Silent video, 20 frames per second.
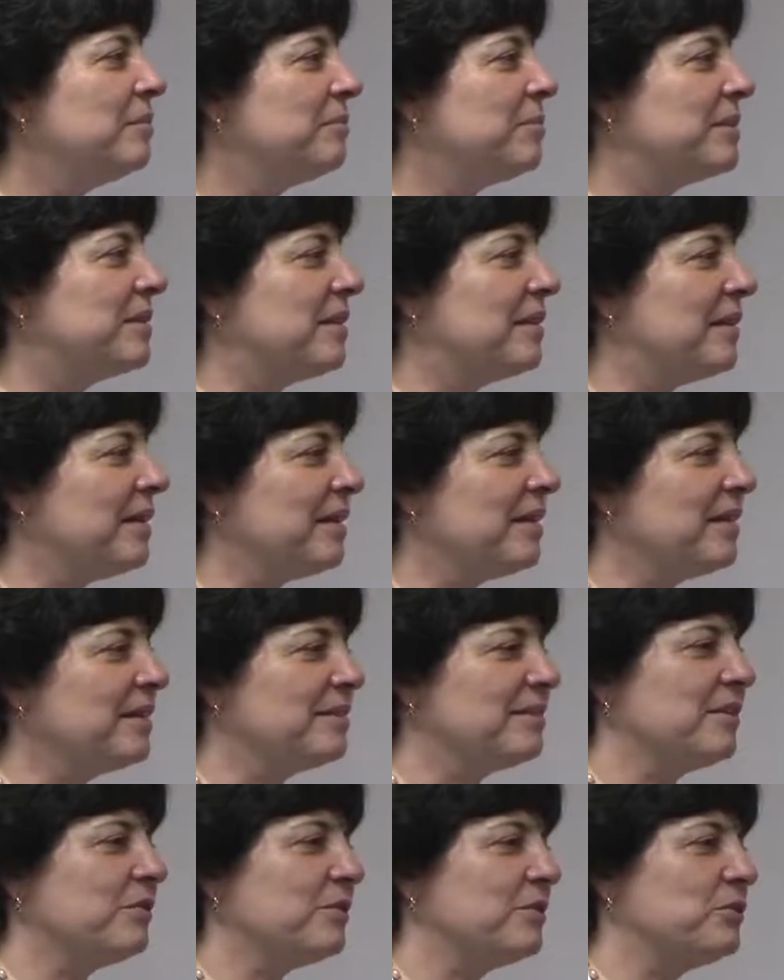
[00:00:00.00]
But the thing
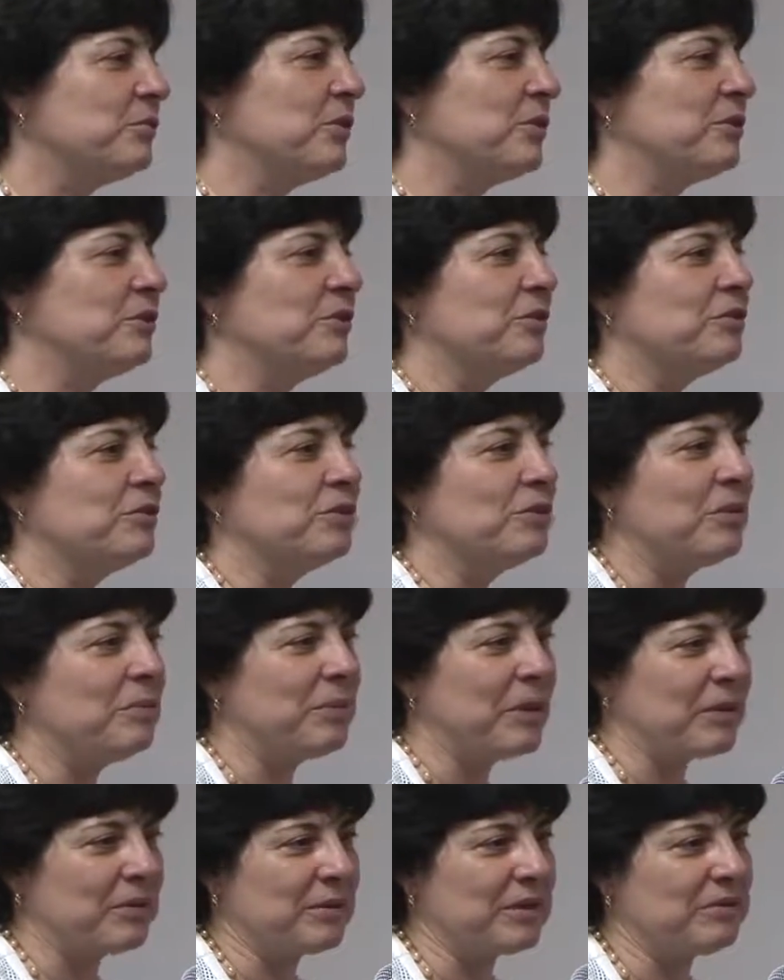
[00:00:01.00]
is, there is what to do
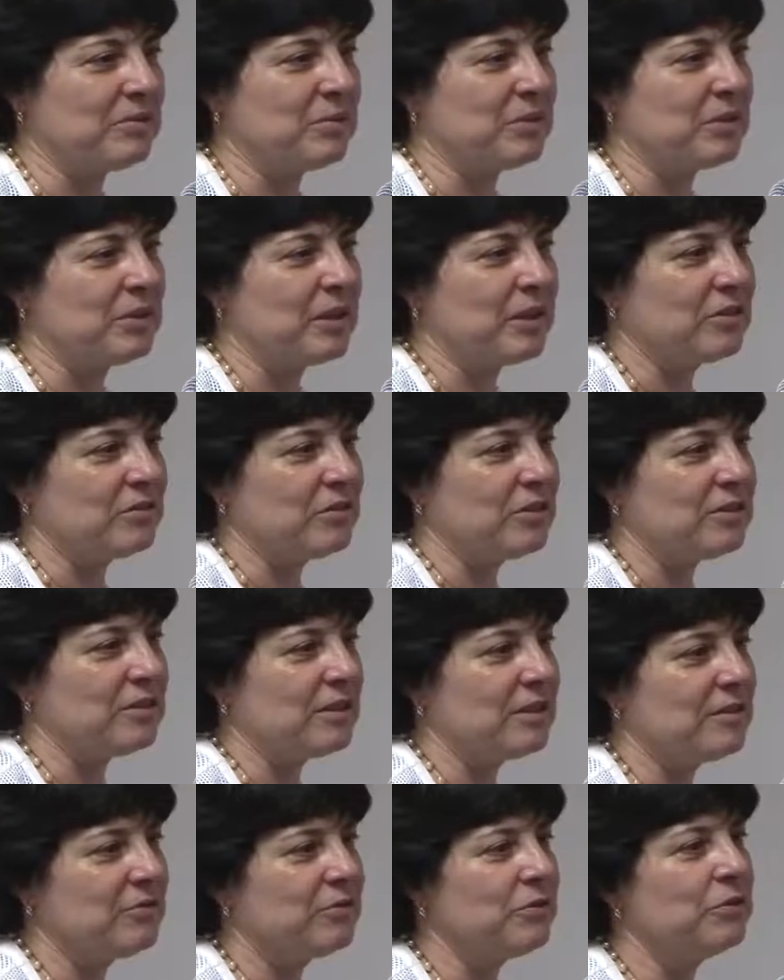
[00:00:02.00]
about these mutations.
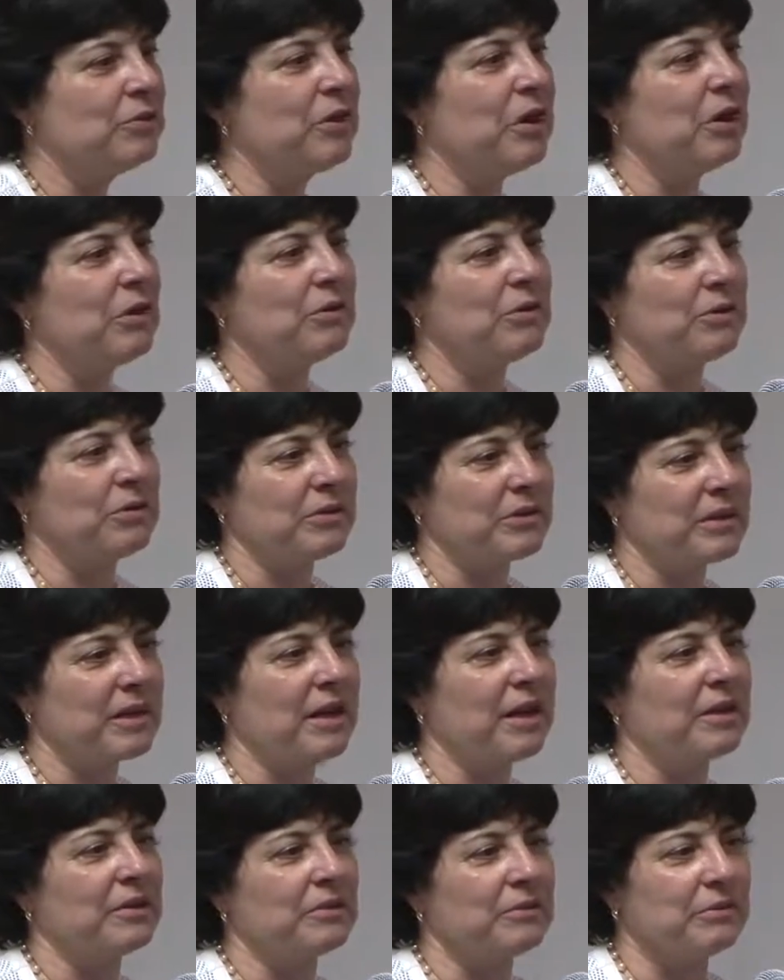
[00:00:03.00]
And if you know you're at
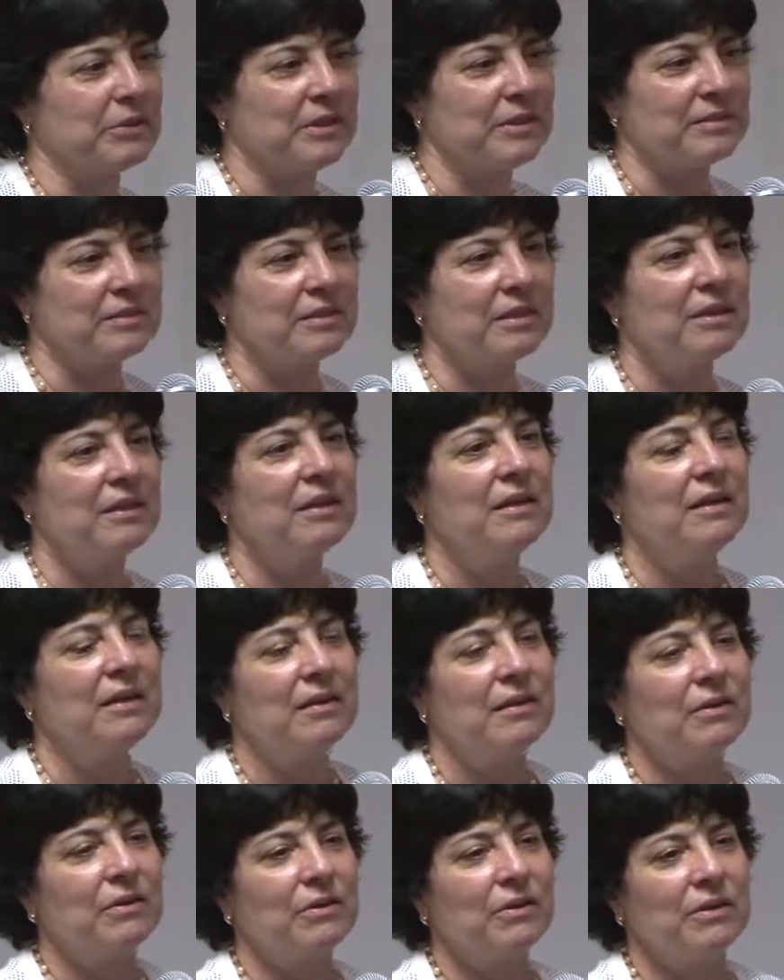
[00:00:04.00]
higher risk,
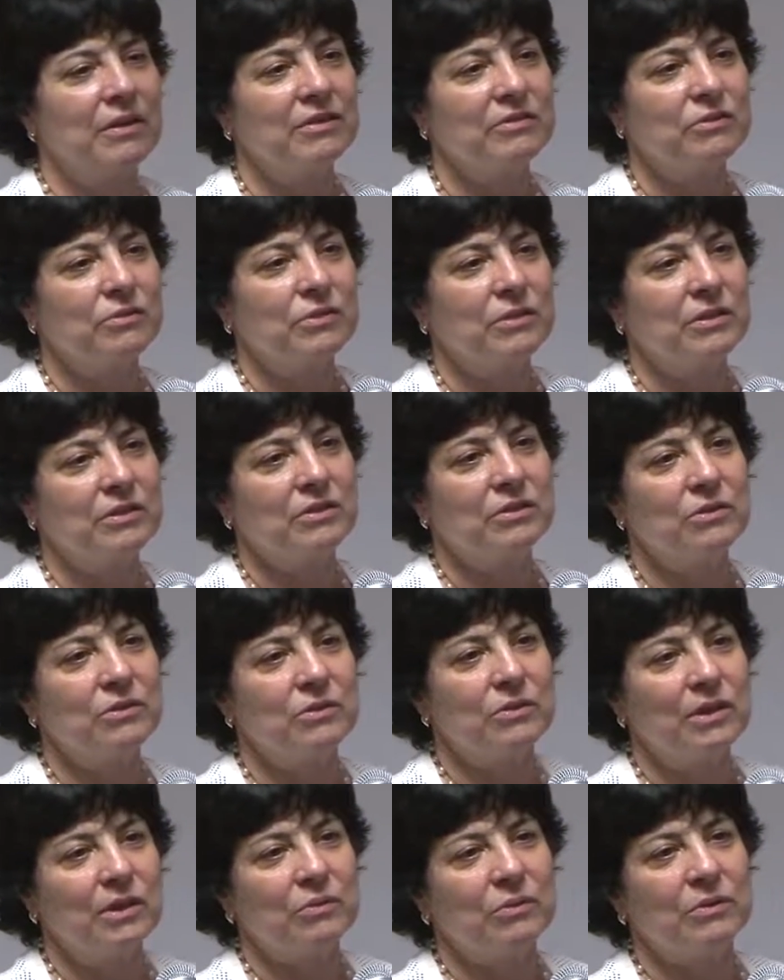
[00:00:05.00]
there are things you can
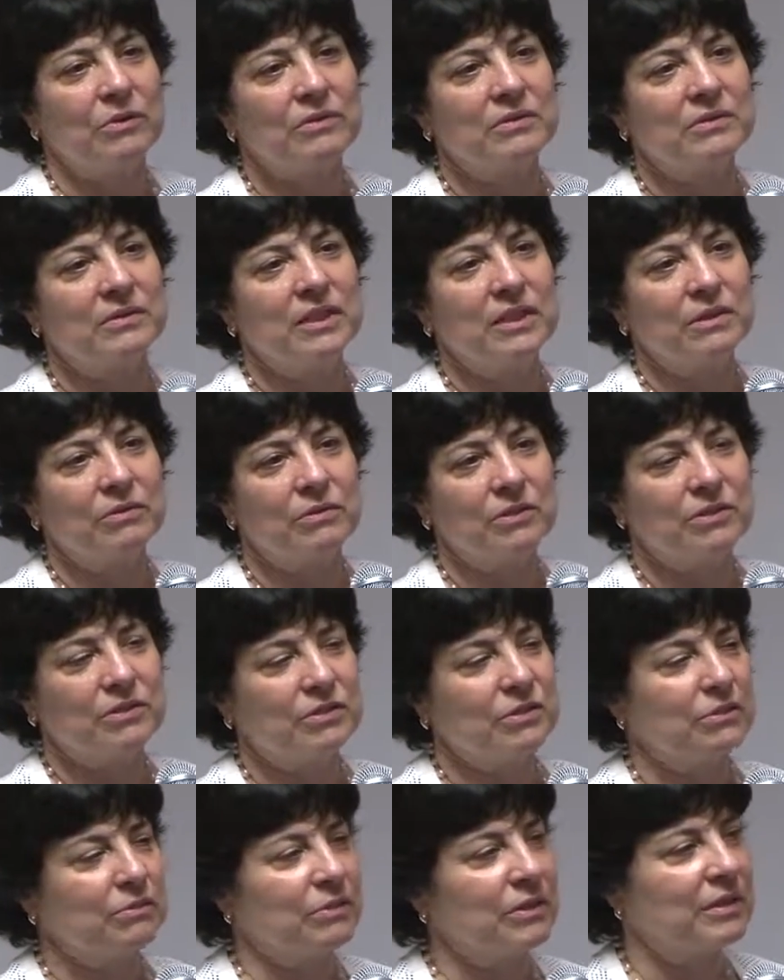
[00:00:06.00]
do that will
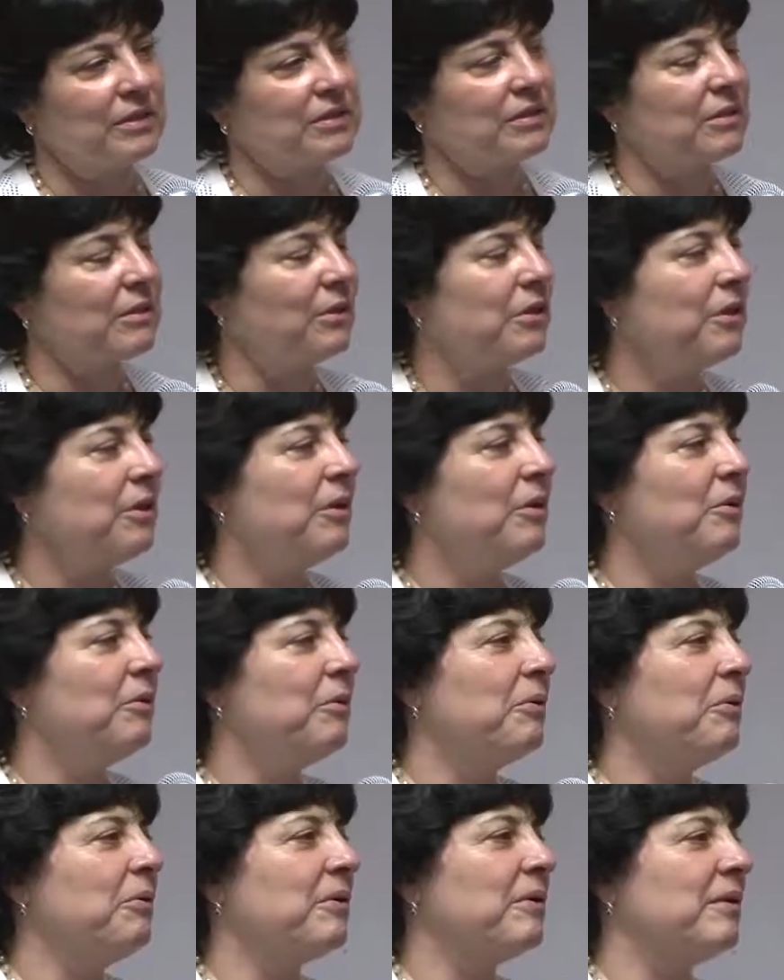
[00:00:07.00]
decrease your risk
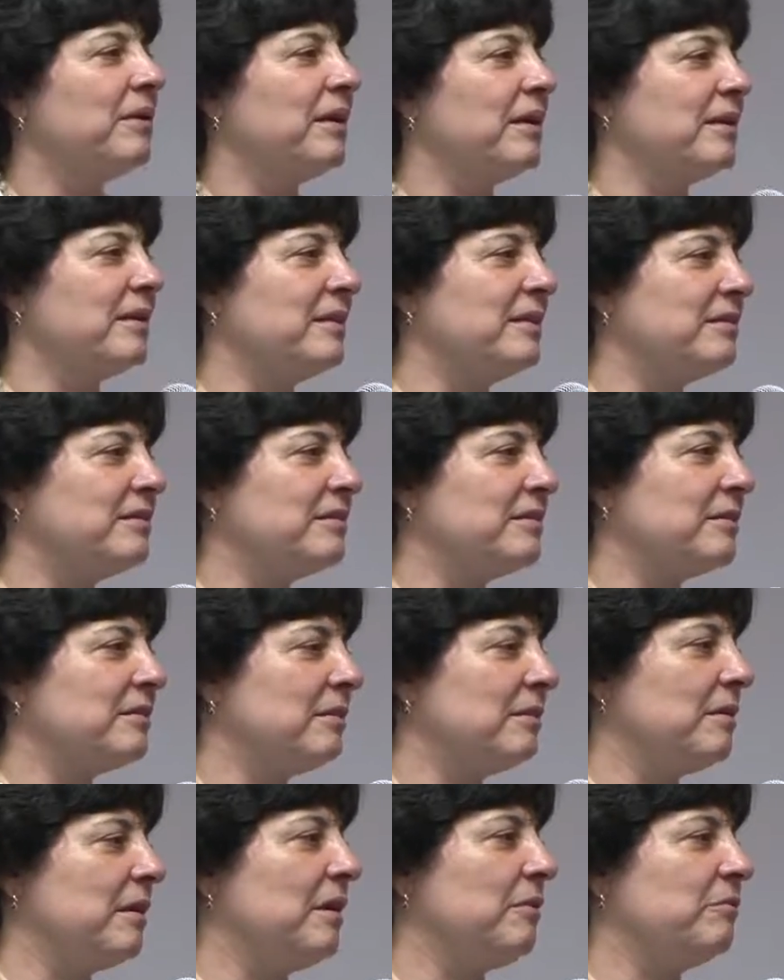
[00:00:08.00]
or at
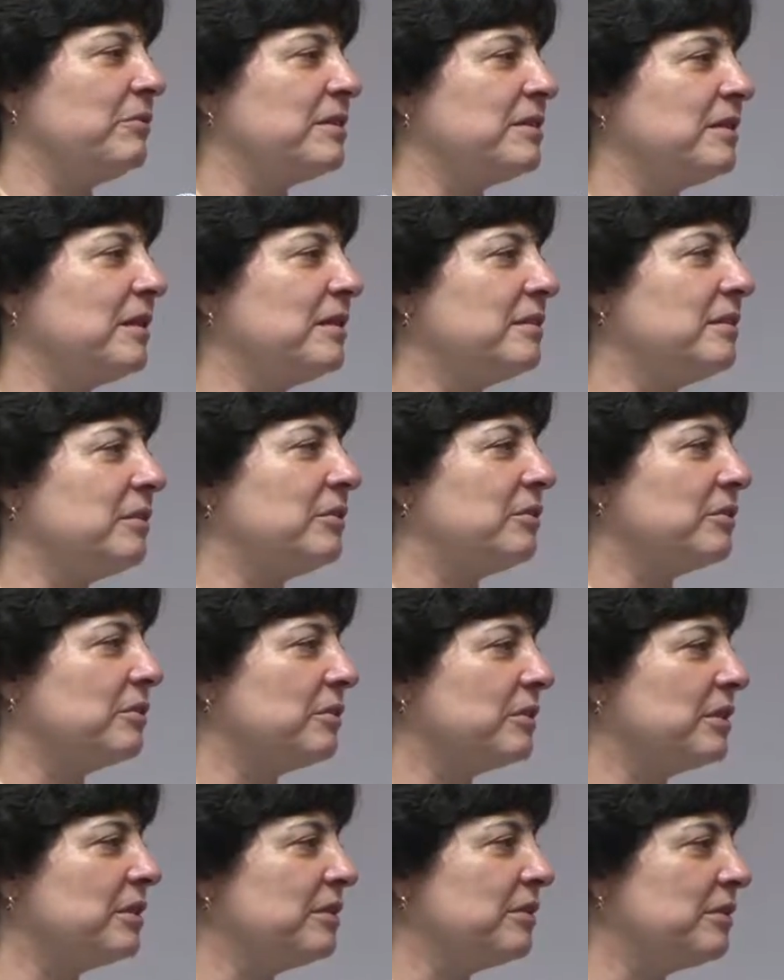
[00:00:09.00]
least result in
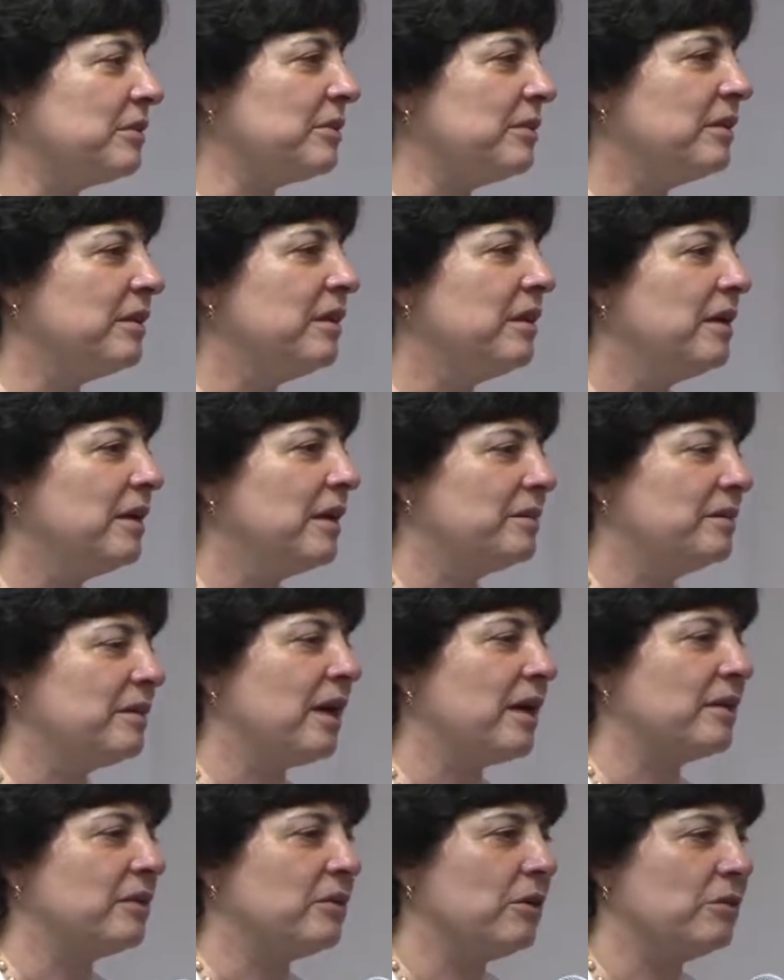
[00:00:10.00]
earlier
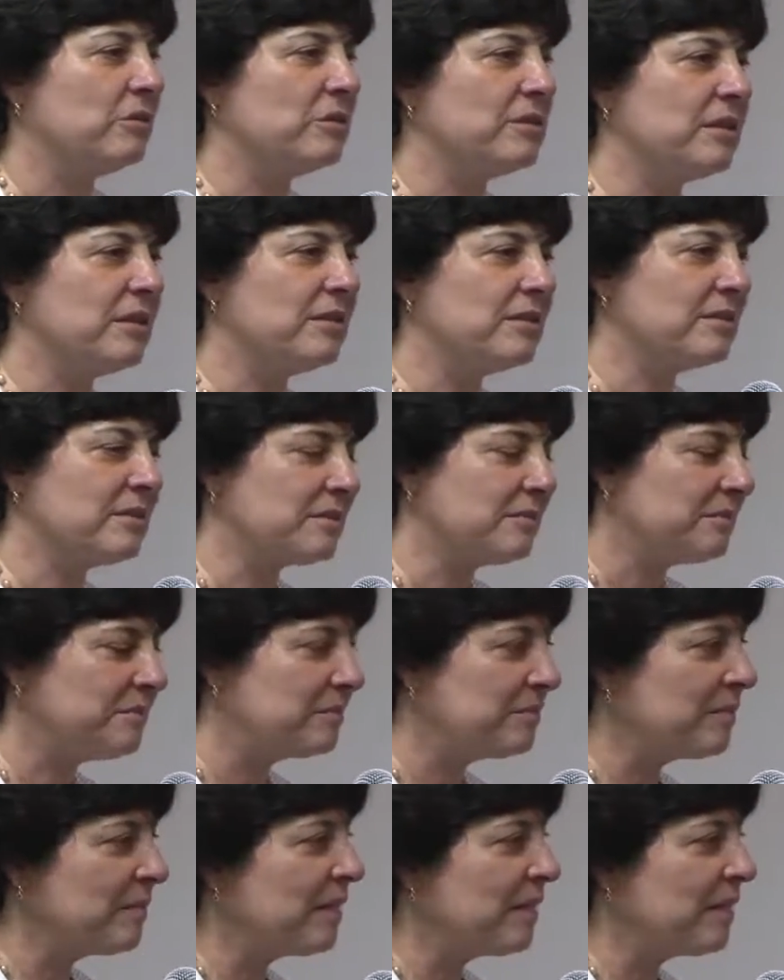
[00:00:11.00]
diagnosis.